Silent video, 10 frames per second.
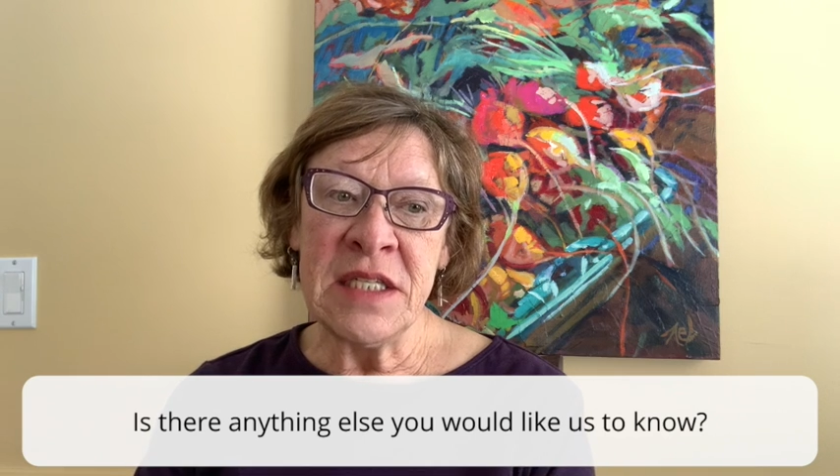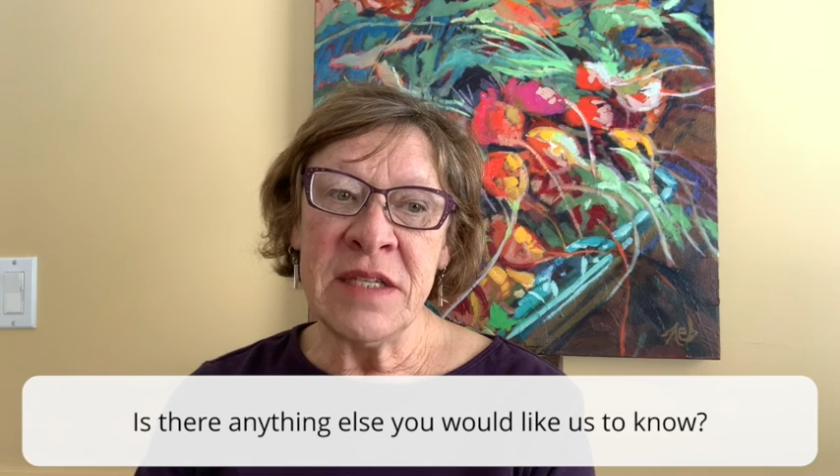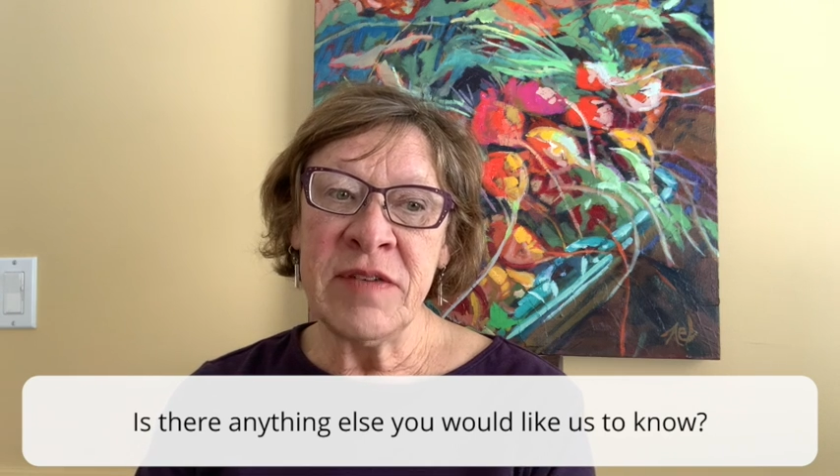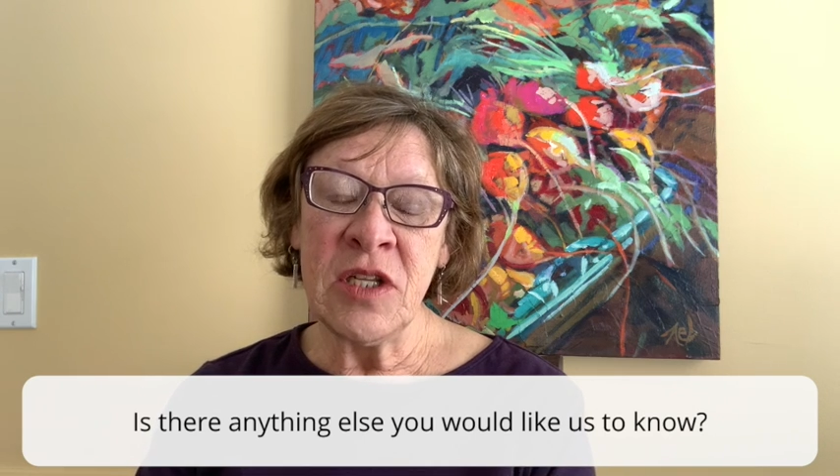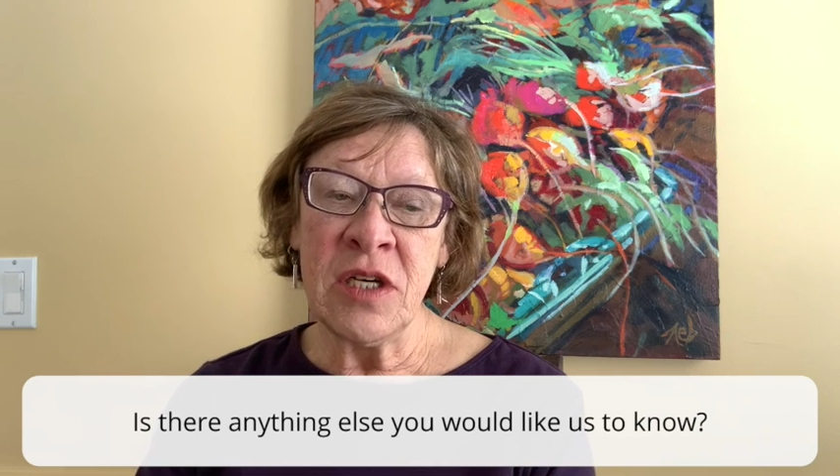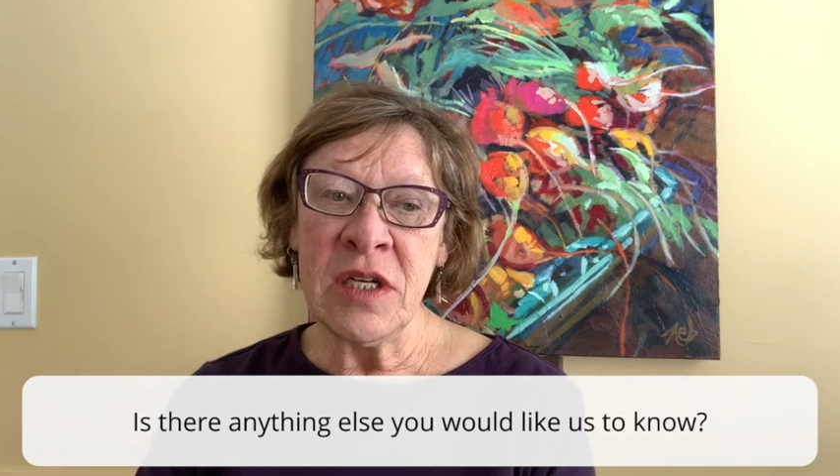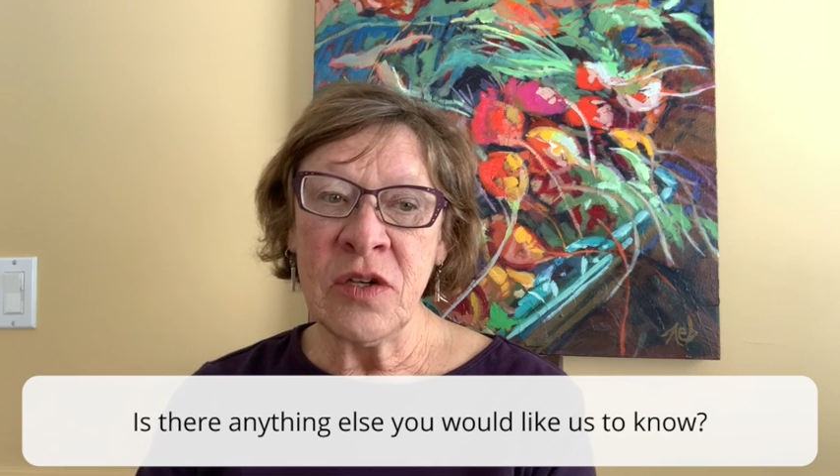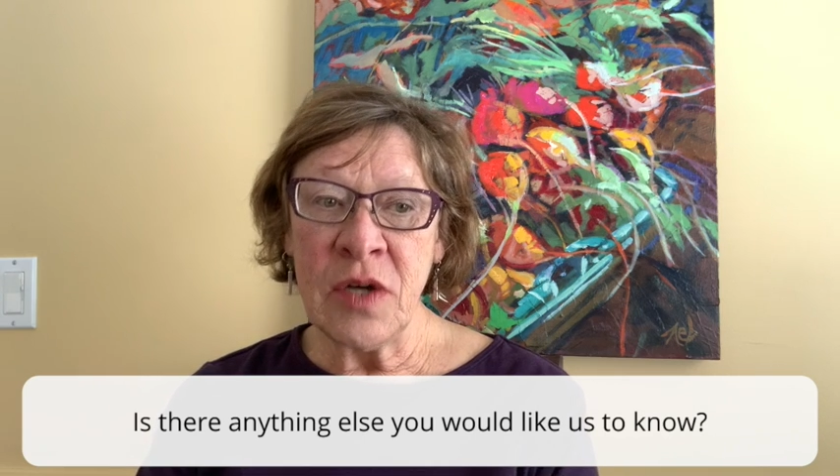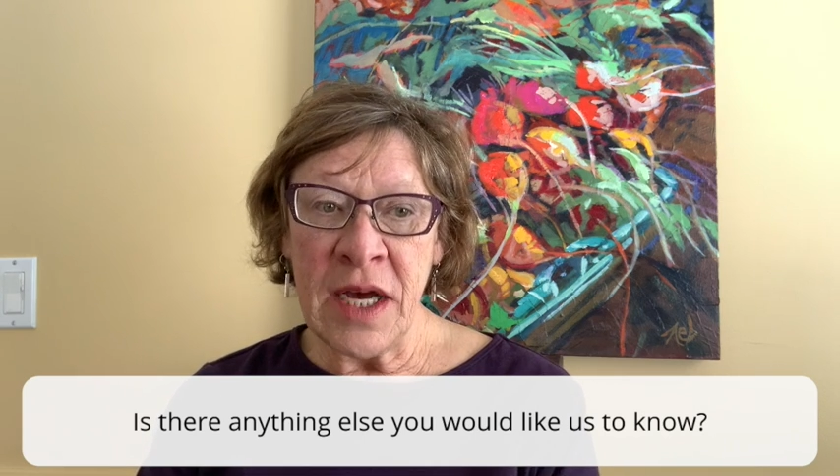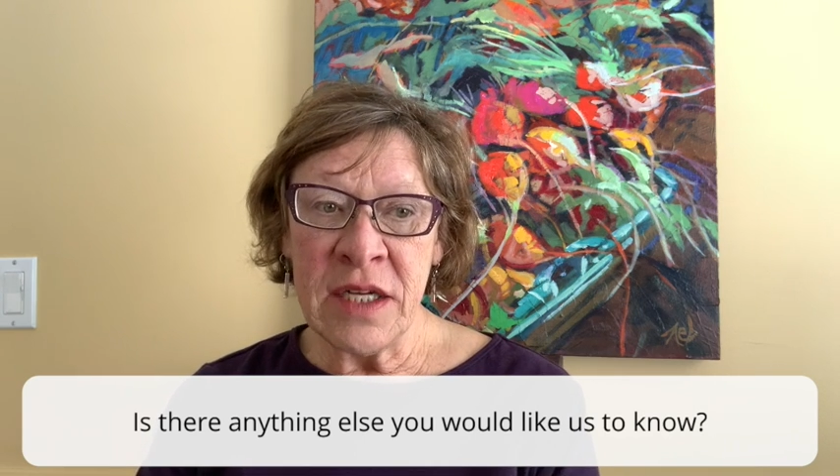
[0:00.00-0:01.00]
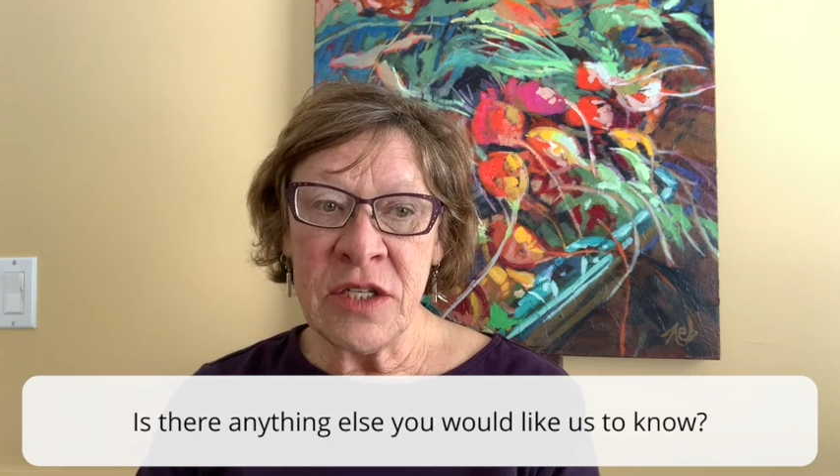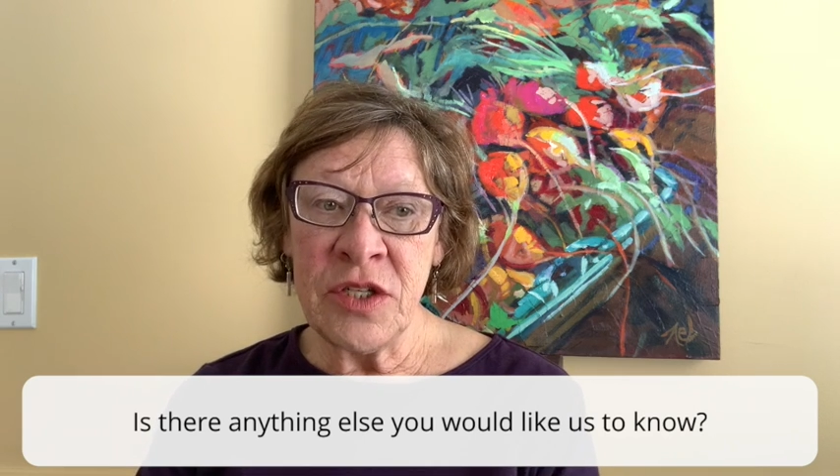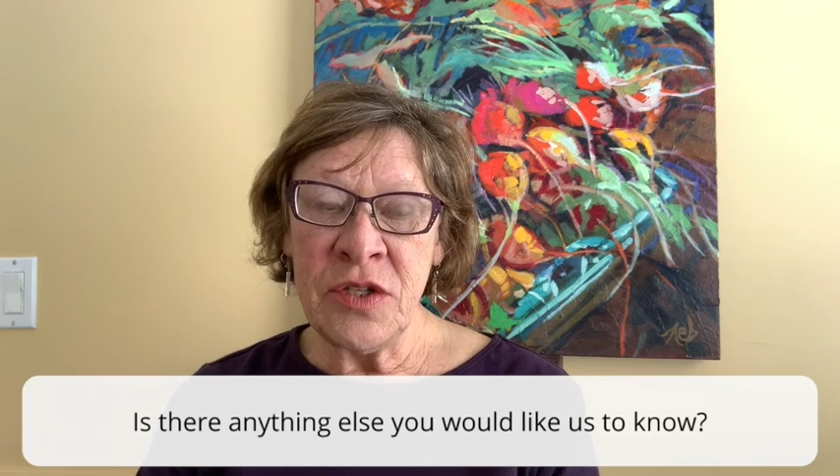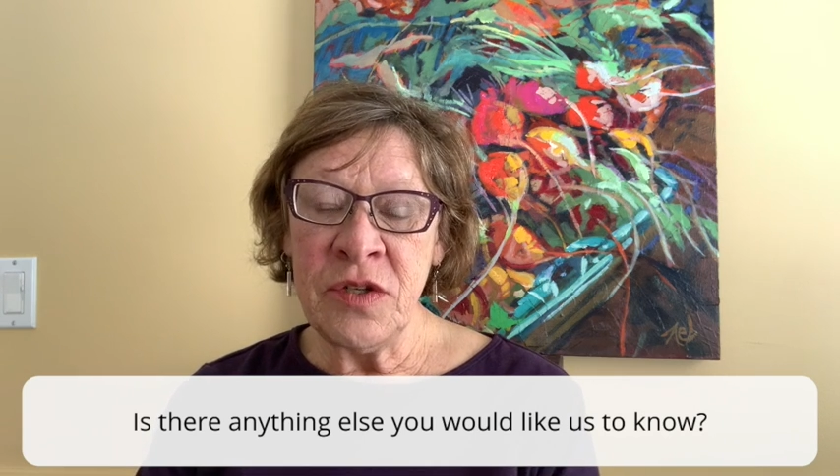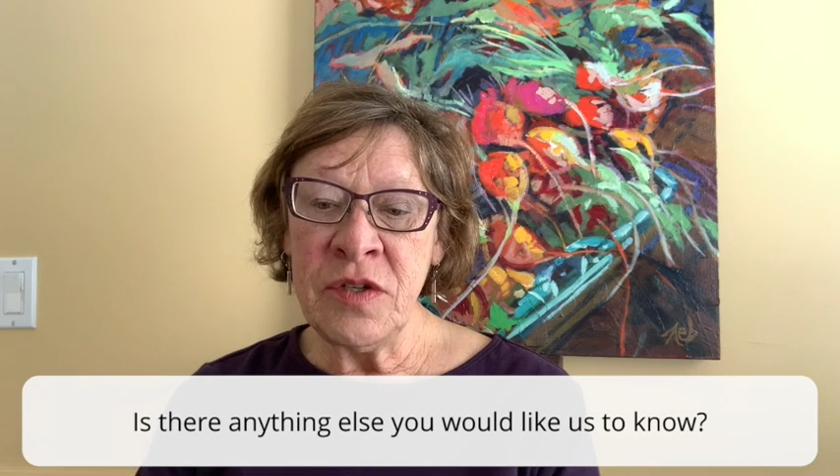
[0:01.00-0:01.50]
of a lot of
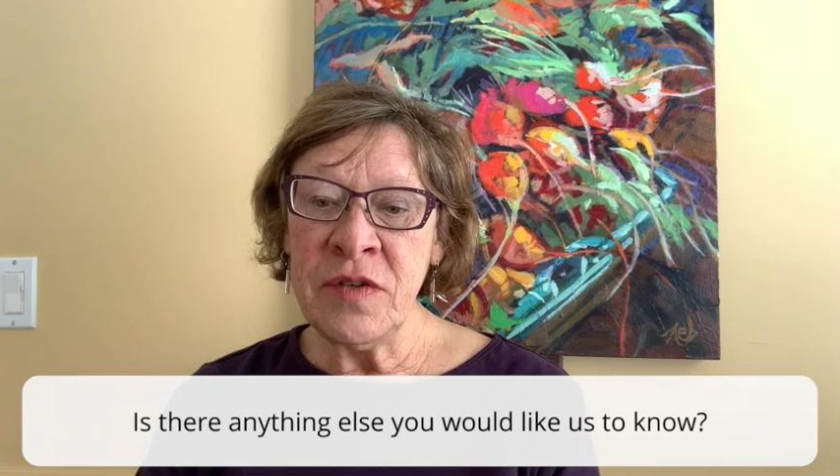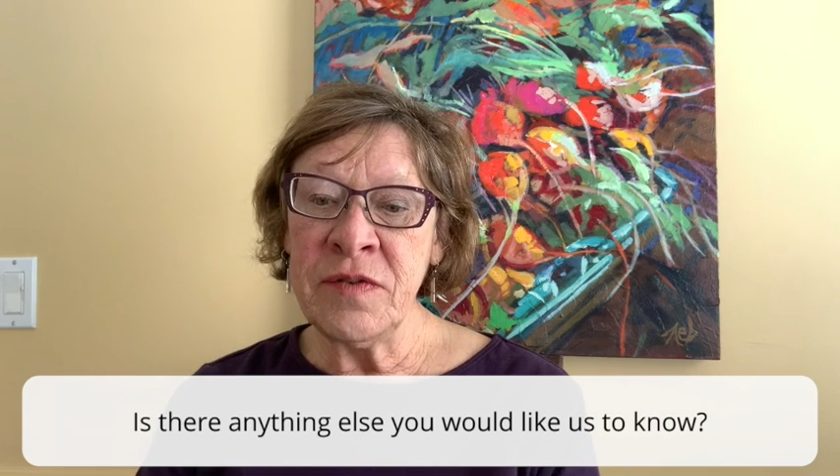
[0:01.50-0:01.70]
gratitude